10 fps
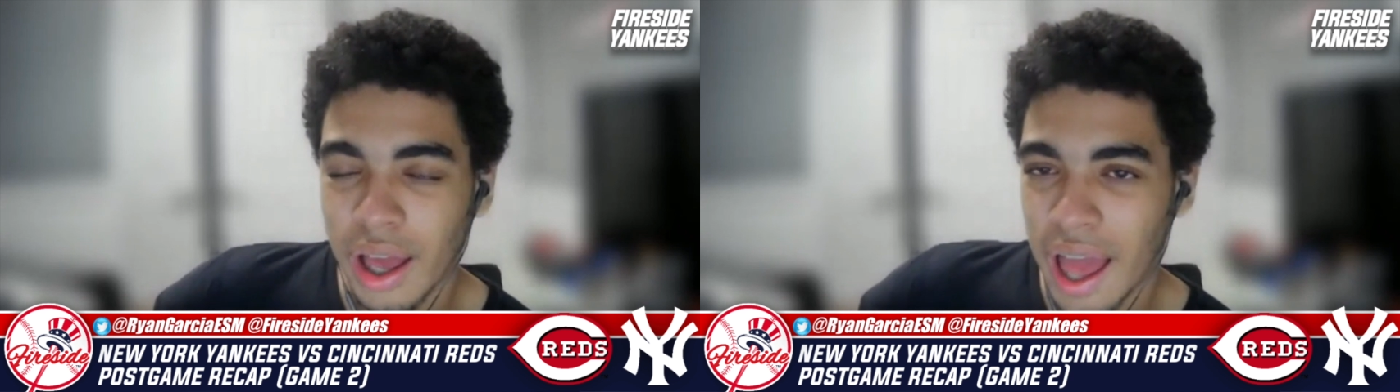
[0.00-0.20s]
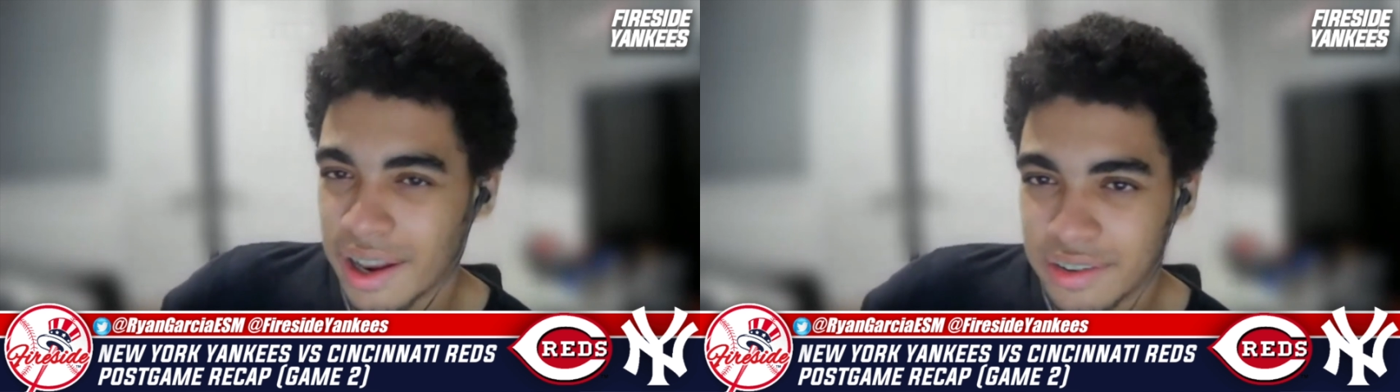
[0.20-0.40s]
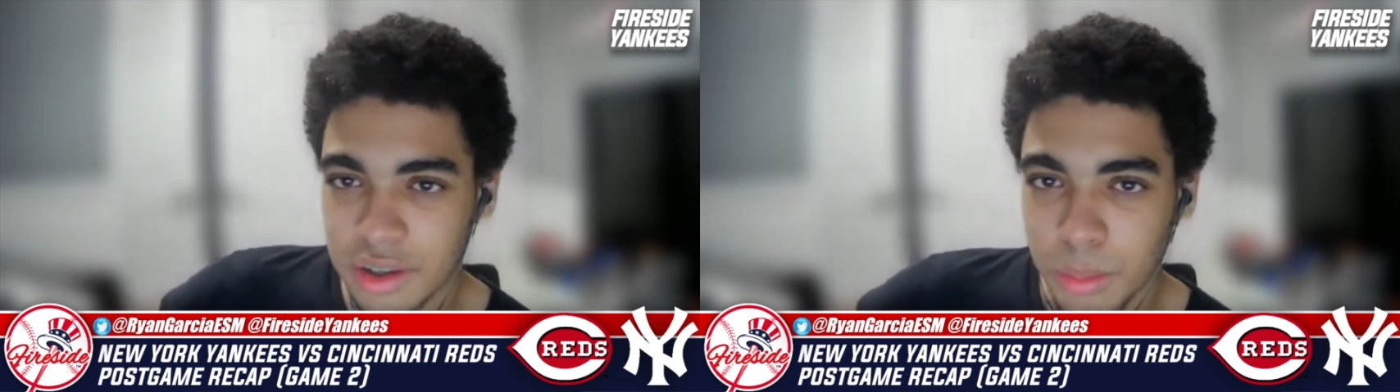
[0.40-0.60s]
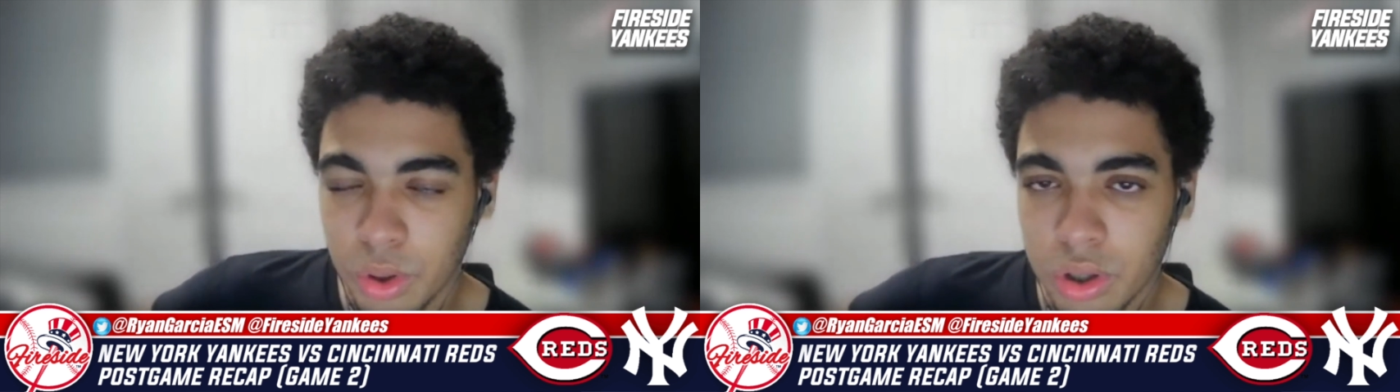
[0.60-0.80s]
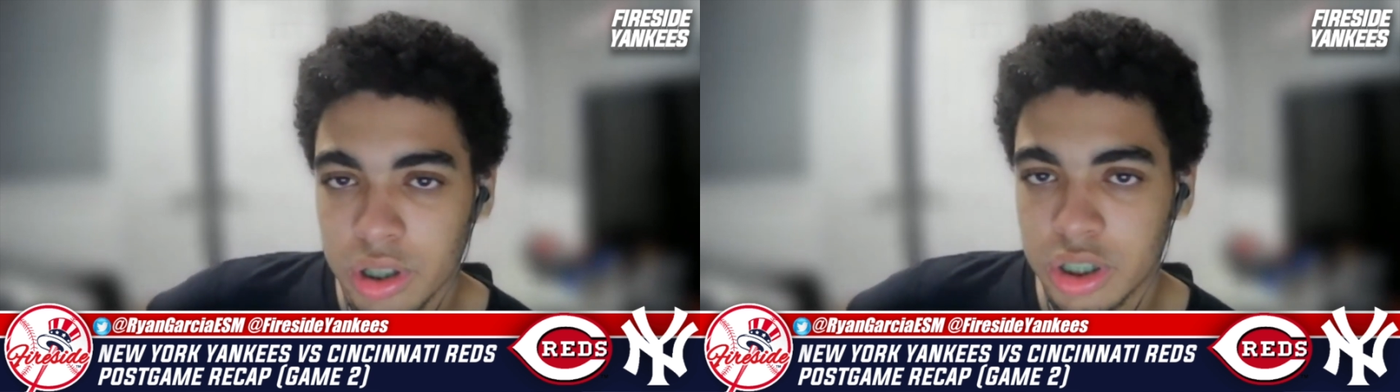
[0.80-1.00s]
had a
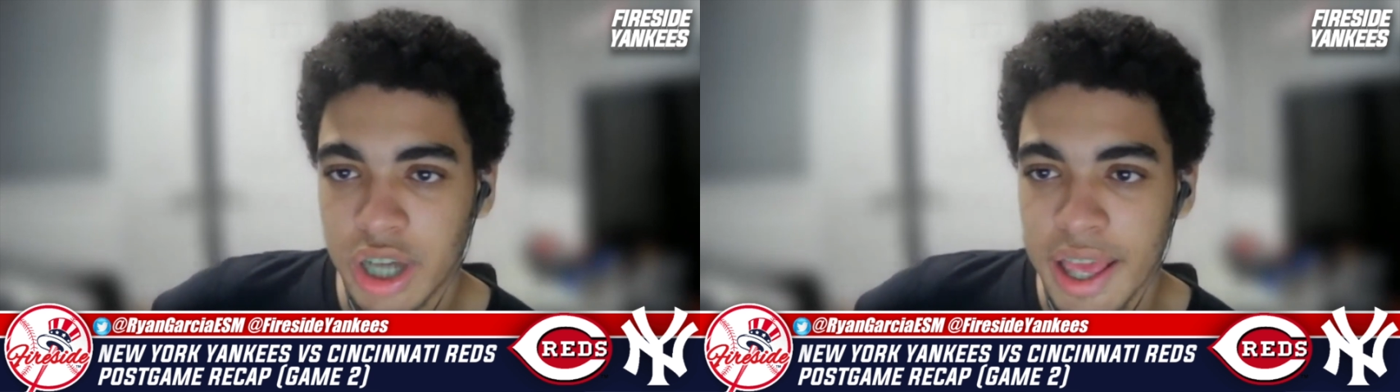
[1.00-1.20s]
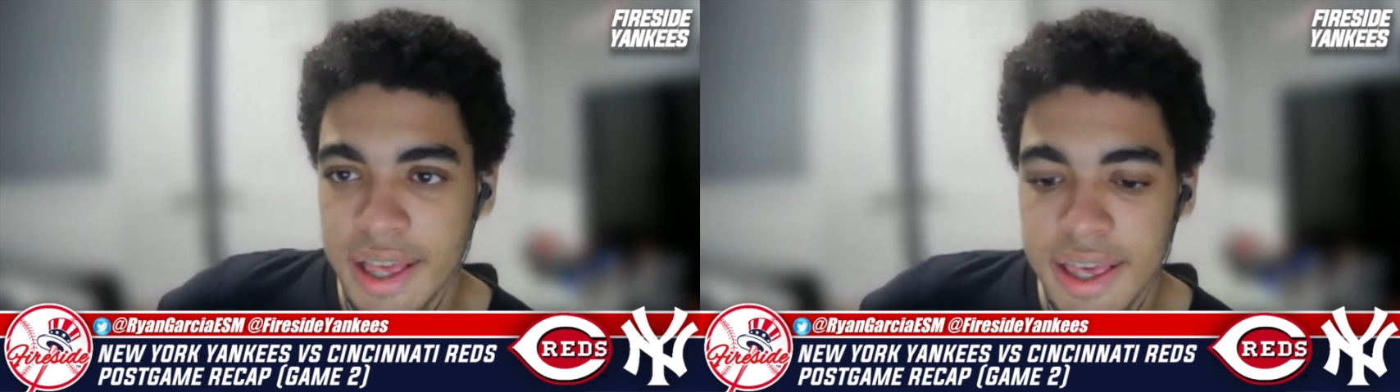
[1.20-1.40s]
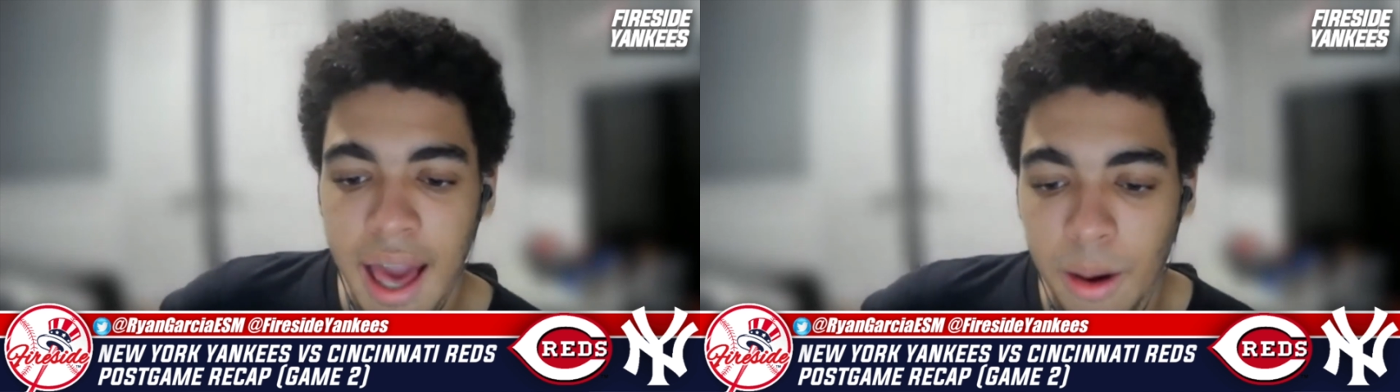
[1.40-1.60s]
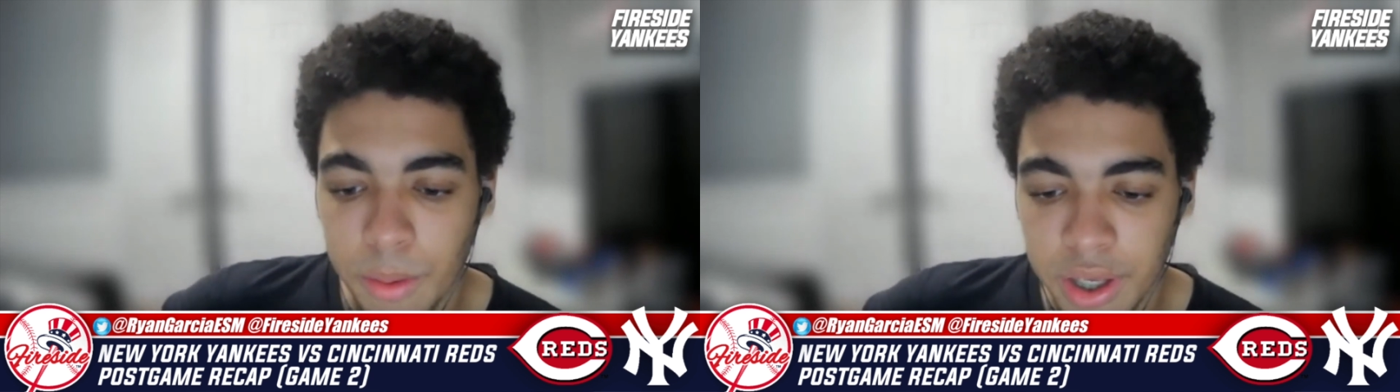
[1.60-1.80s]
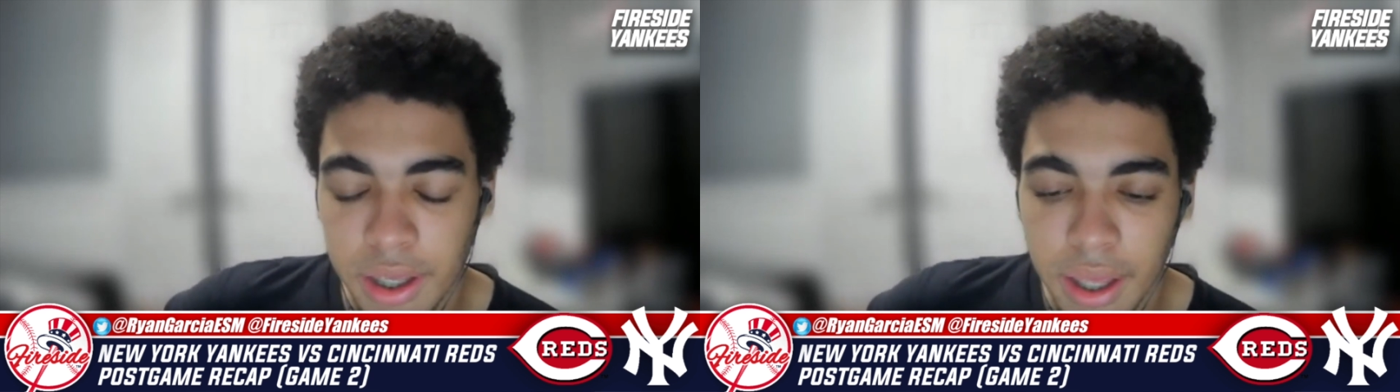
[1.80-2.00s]
similarly shaky
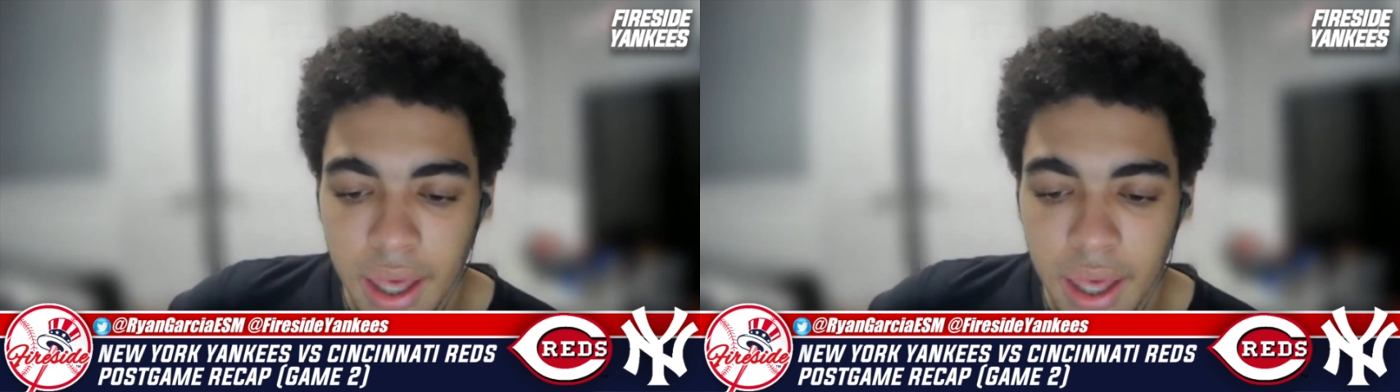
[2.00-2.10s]
outing.